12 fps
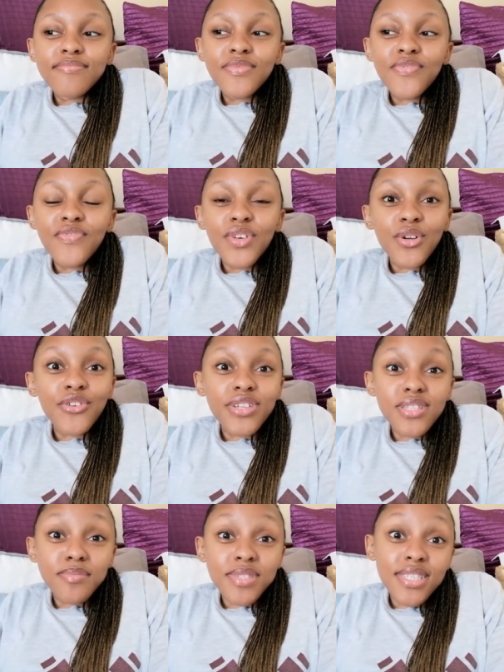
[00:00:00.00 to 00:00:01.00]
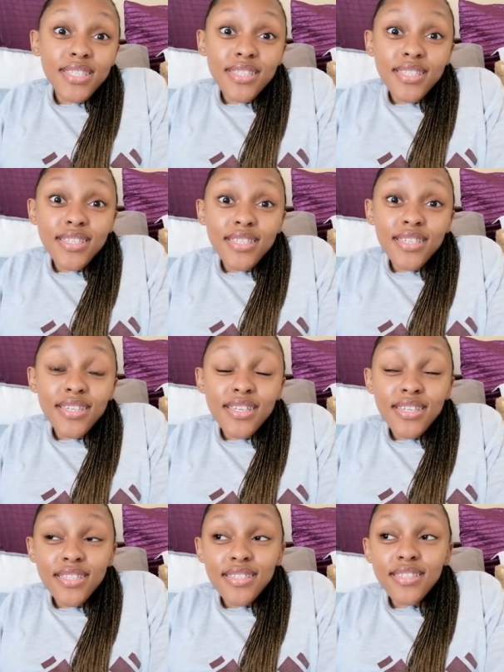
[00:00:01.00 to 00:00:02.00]
feel christmas is
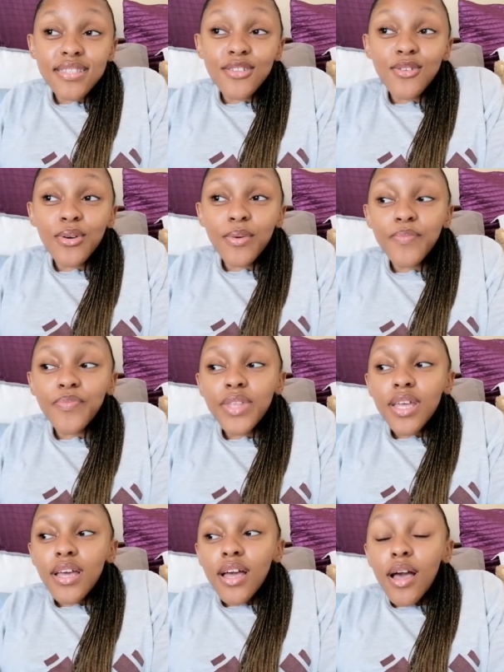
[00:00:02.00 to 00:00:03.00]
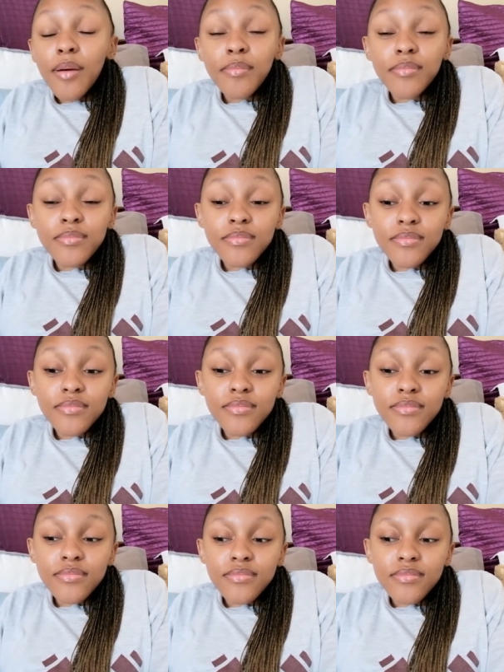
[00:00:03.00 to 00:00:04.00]
is, you know, um,
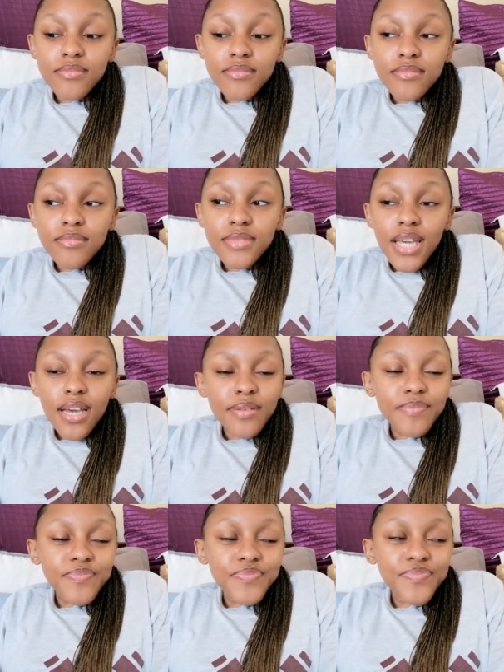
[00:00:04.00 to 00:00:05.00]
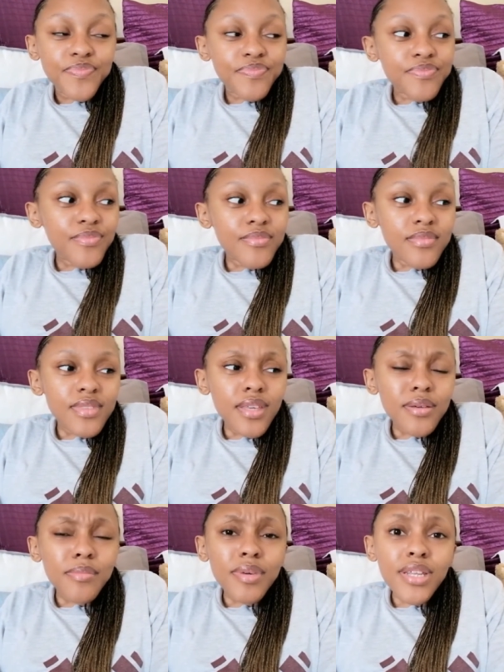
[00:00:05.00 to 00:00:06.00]
yeah.
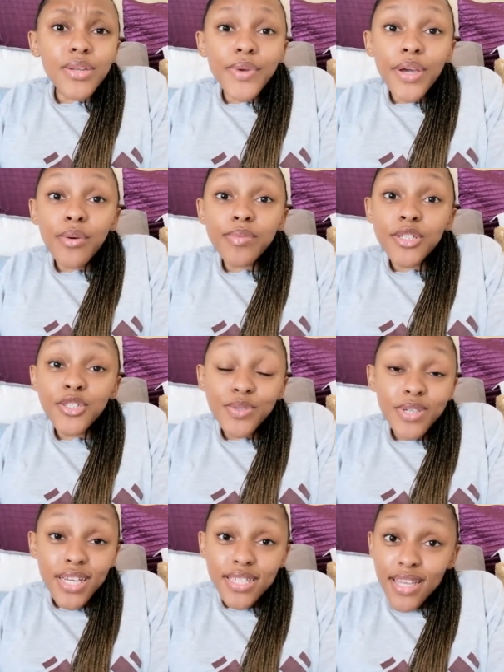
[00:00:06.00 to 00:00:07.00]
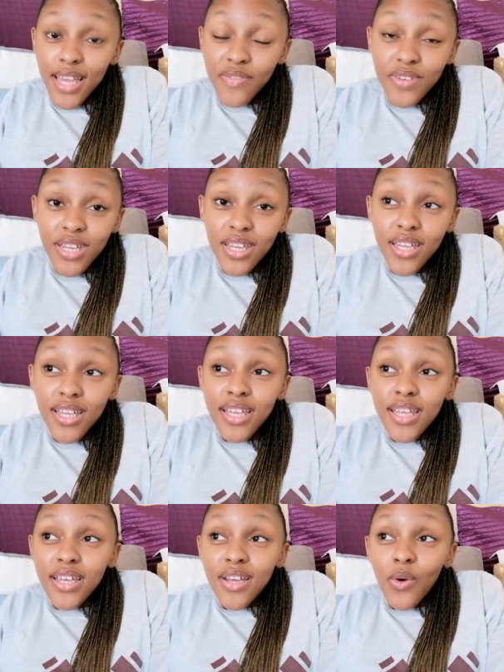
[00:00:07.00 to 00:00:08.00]
But anyway, I hope that you guys are having,
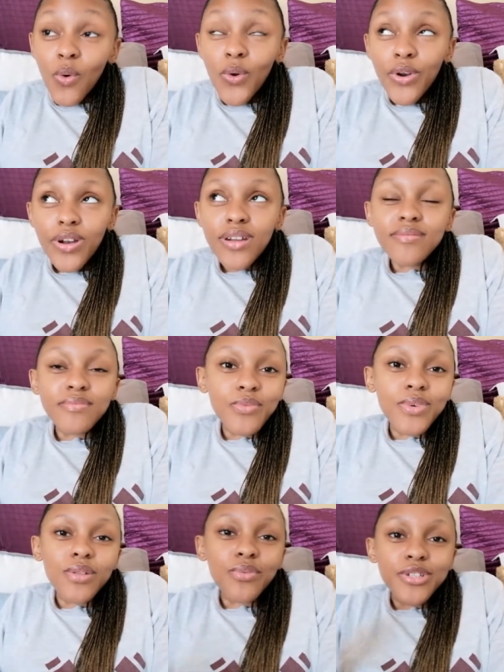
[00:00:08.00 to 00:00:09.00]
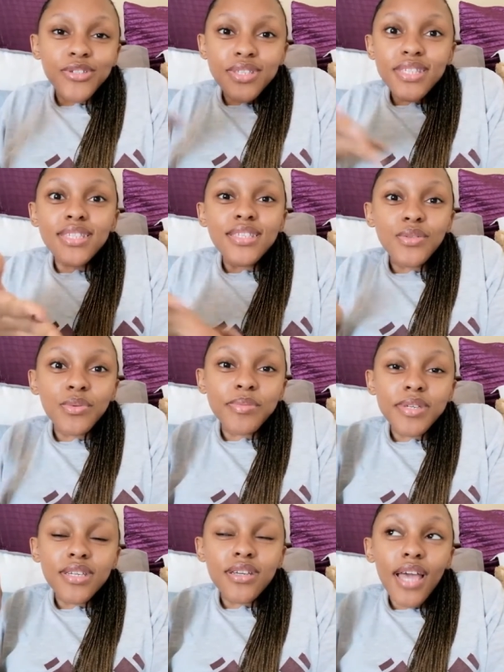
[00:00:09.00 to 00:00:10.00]
or well, when you see this, will
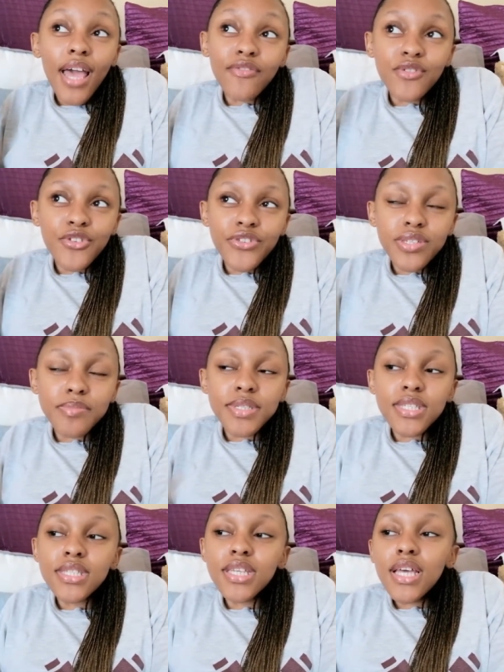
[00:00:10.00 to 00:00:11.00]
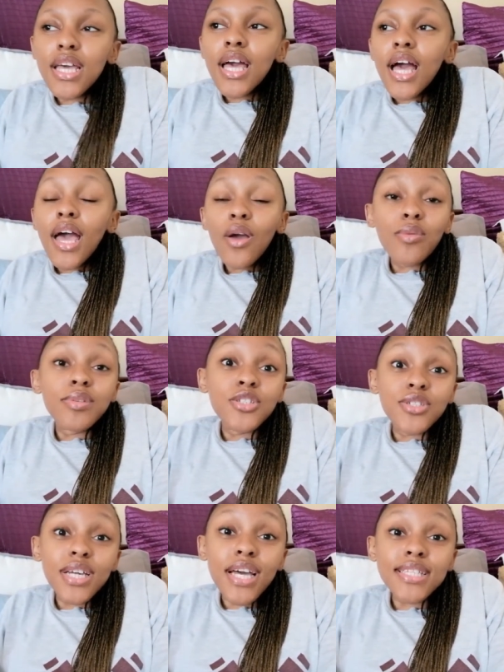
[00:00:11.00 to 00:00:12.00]
be after Christmas. I hope that
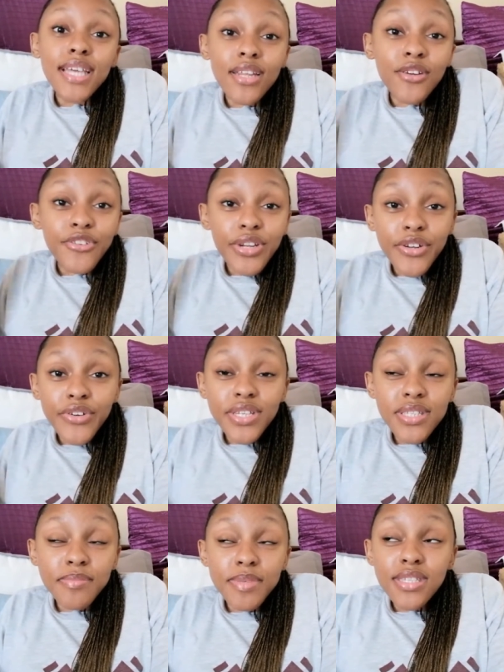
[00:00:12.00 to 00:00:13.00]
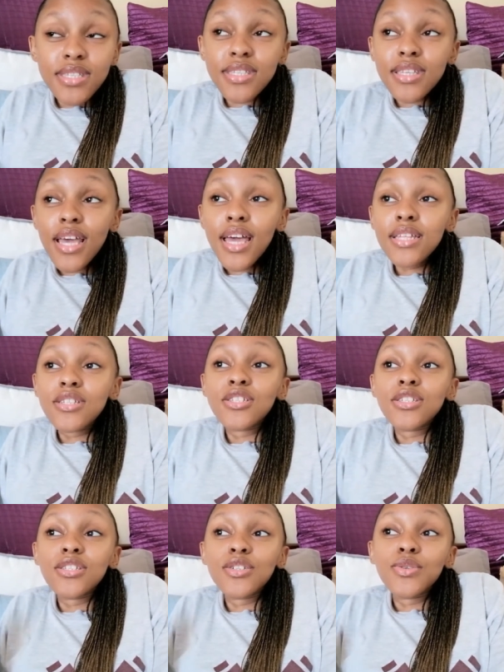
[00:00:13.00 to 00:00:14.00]
you guys had a great Christmas and
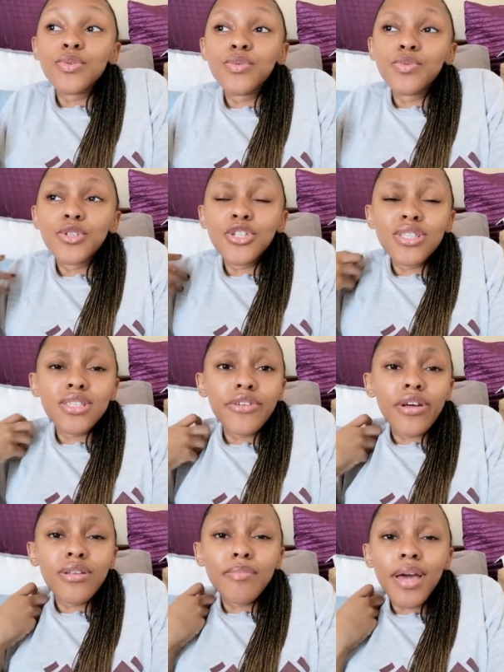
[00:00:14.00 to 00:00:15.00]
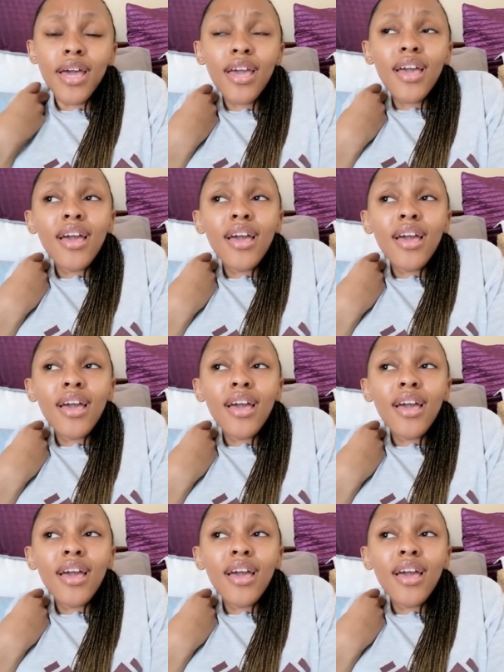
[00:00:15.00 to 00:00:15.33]
you were just surrounded by